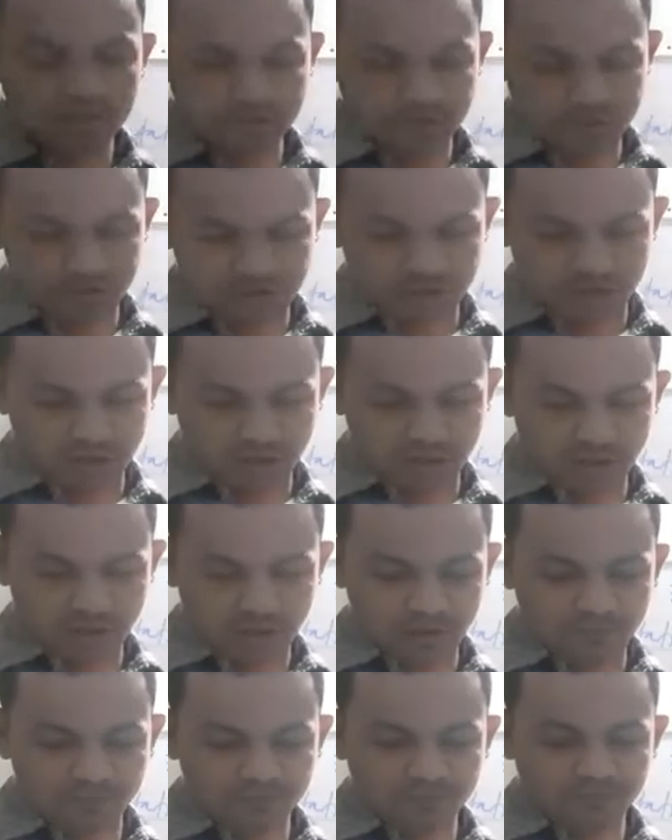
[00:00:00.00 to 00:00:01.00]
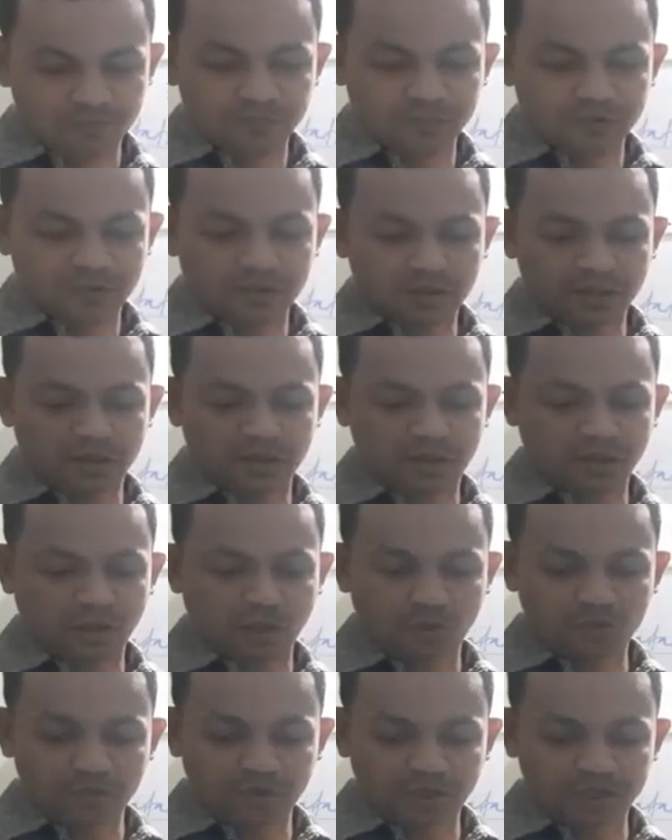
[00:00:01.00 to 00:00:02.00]
cell. Now
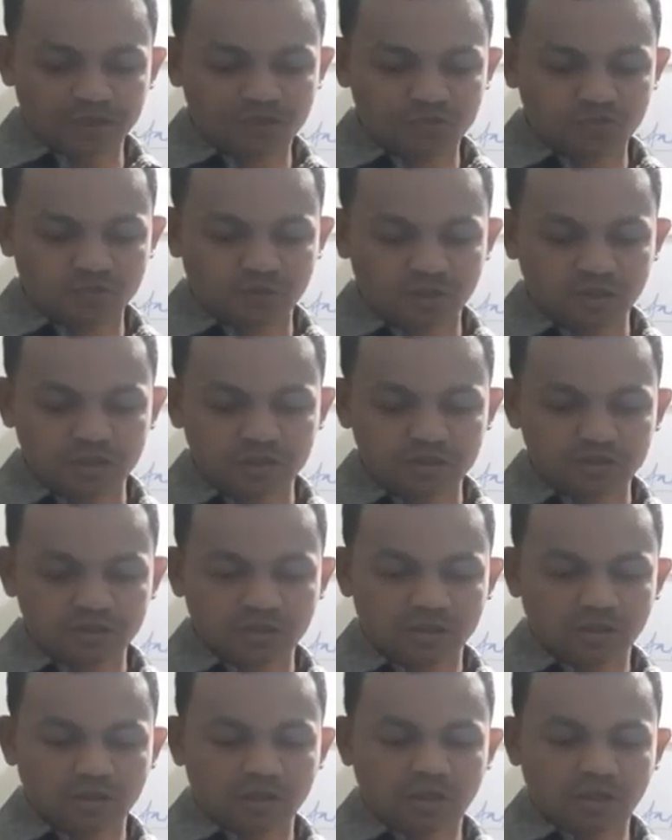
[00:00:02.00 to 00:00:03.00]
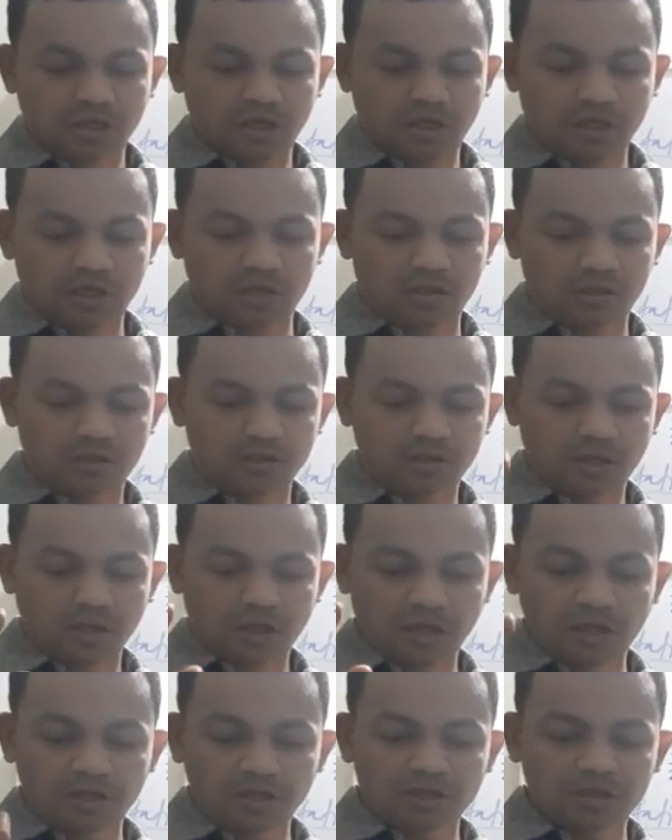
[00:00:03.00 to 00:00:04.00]
next one is
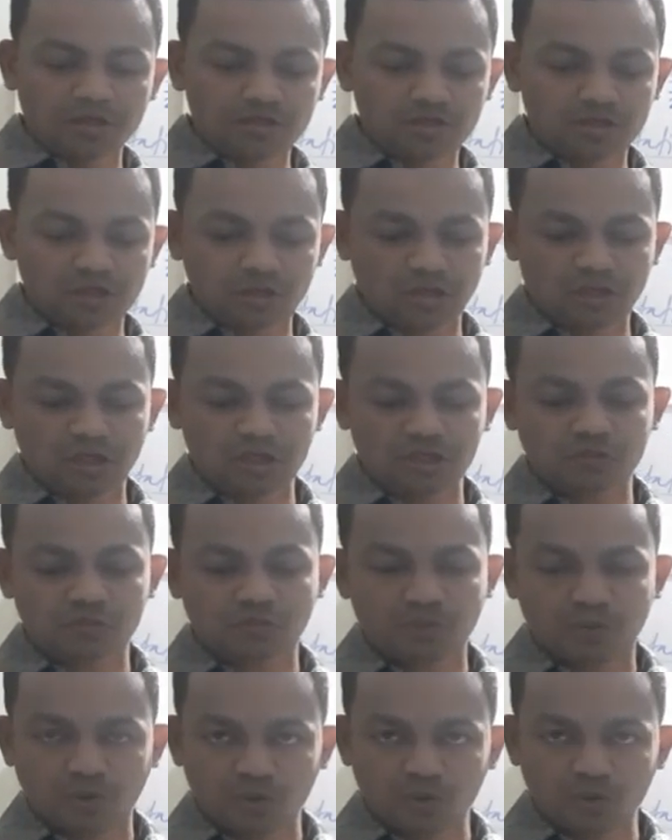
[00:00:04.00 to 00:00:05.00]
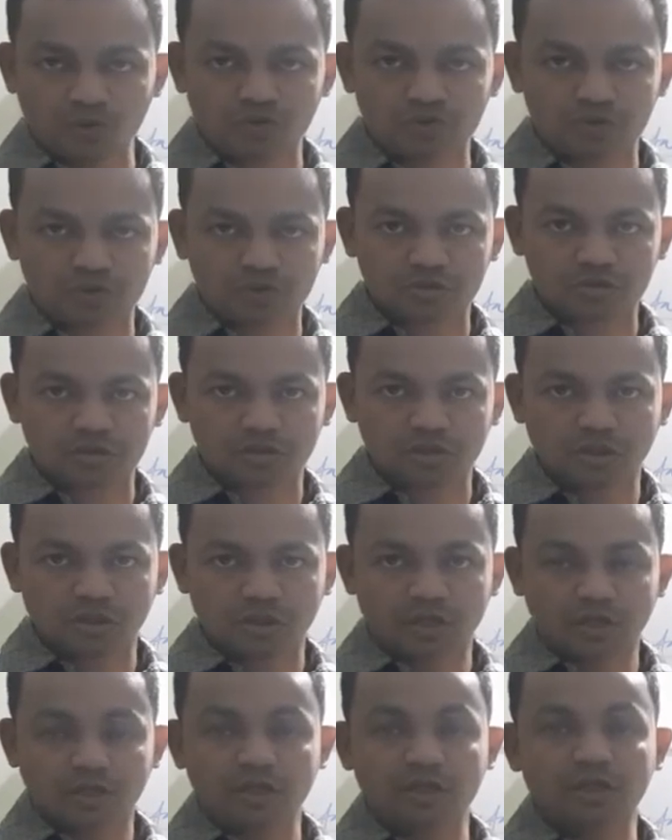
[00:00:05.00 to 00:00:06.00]
energy is produced
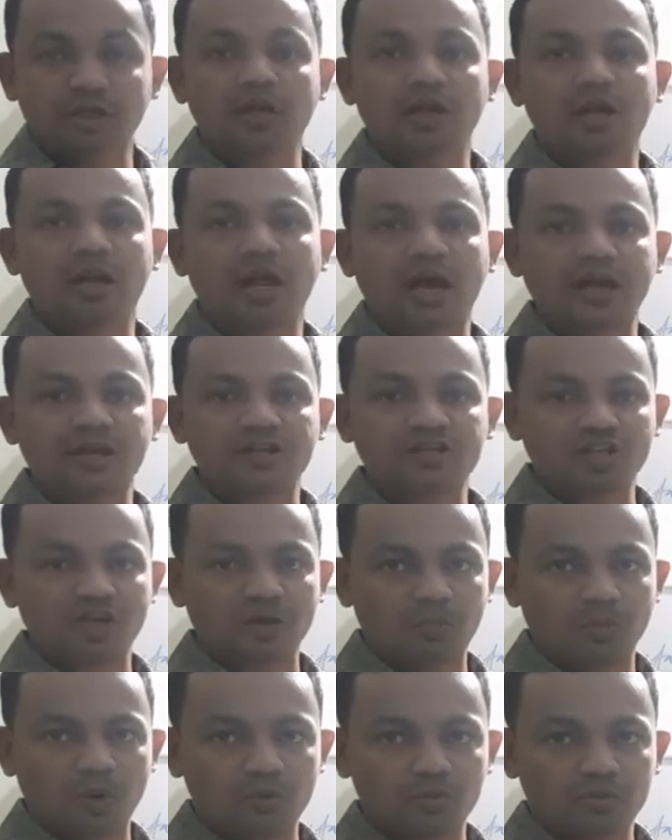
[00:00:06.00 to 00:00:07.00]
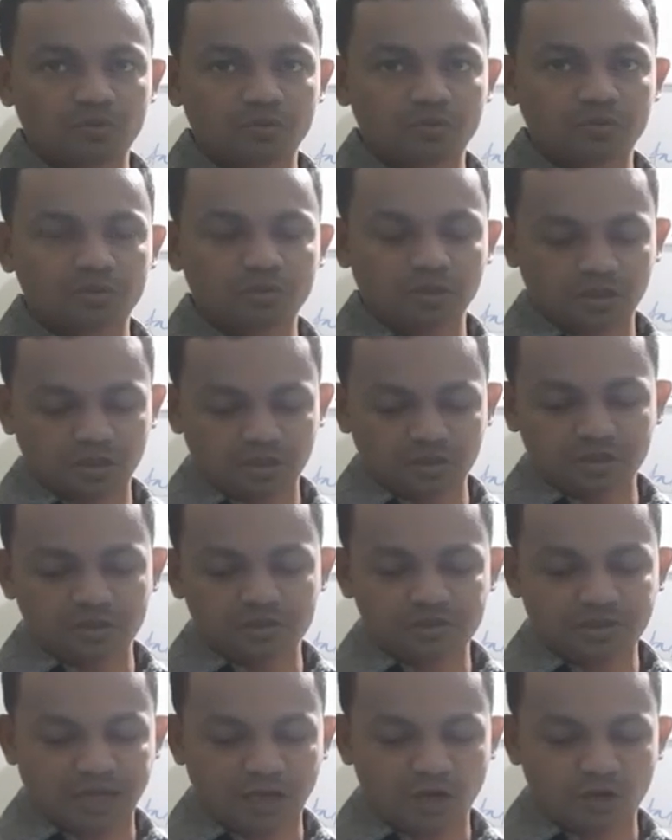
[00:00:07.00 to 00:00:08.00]
in large amount in this
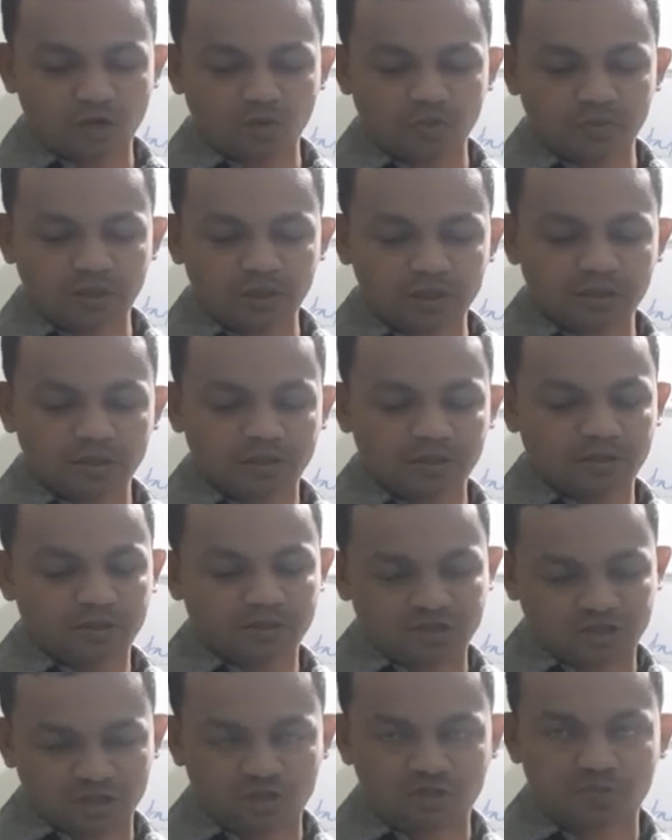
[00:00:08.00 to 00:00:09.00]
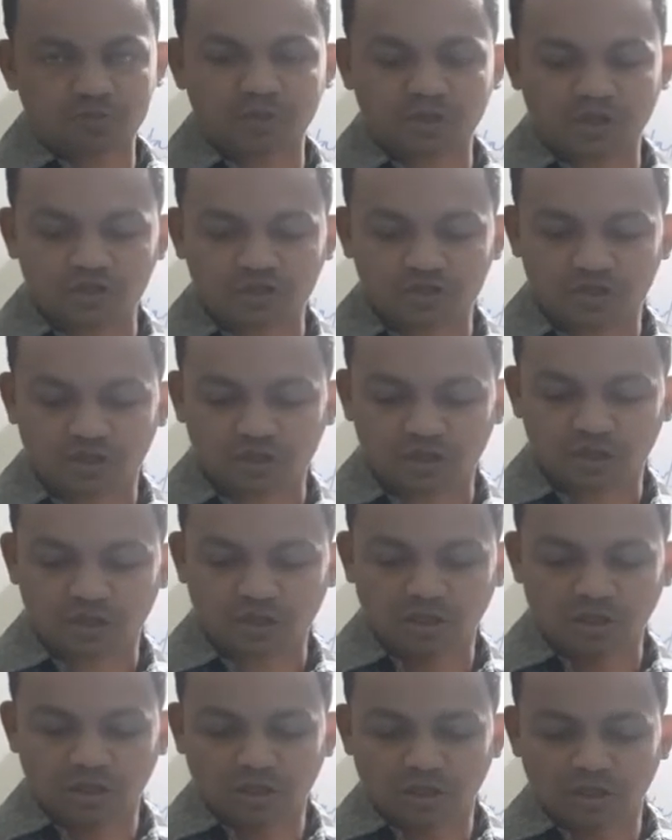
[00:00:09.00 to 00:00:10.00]
aerobic respiration,
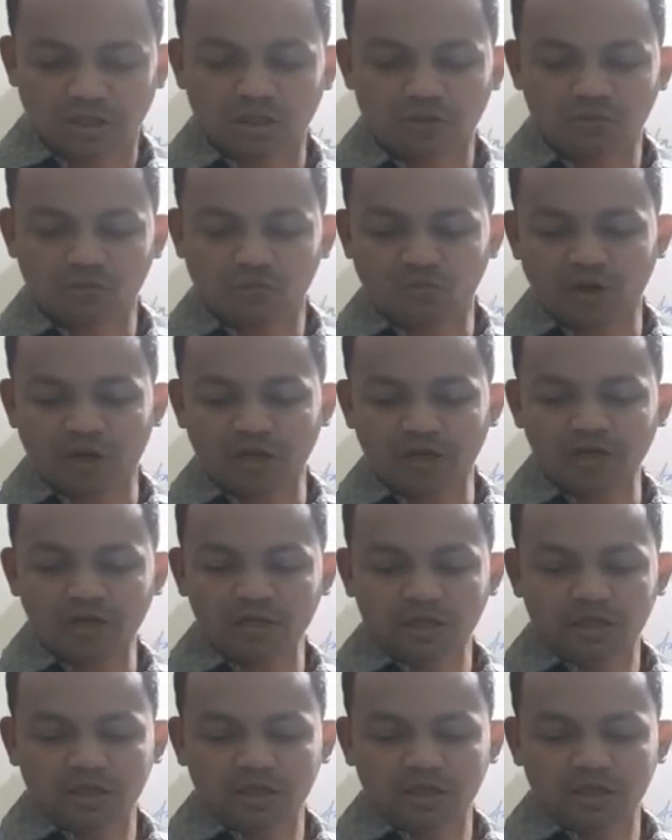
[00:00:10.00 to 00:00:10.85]
and while